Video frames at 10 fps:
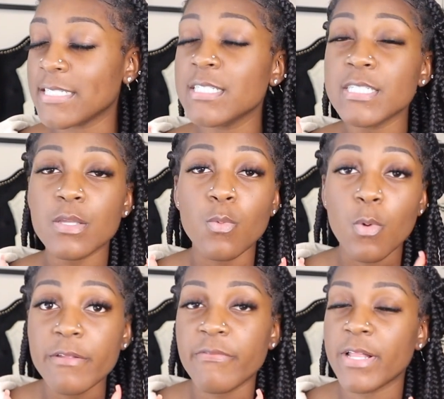This is the
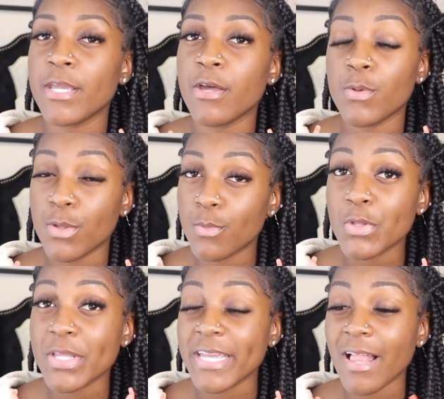one video you will
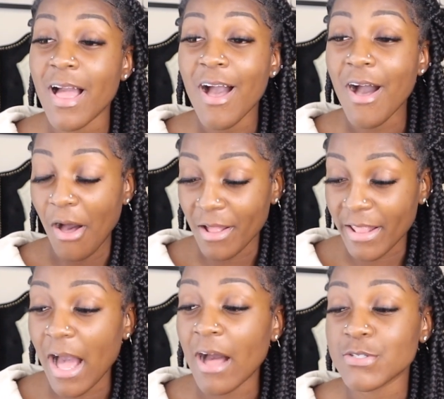need on
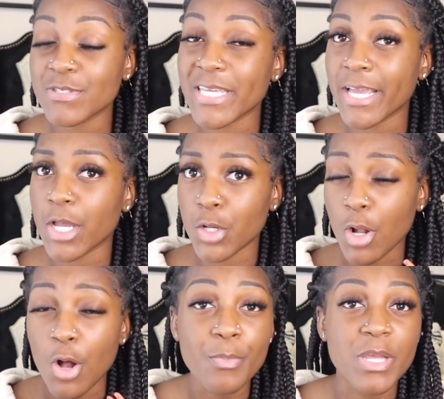how to take your
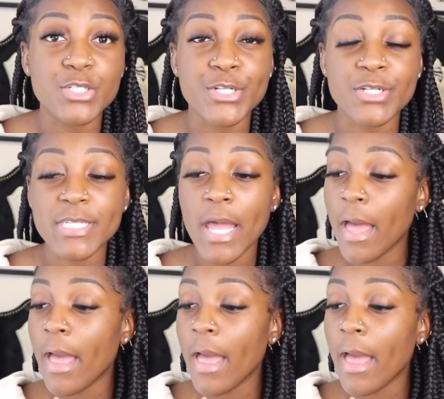own pictures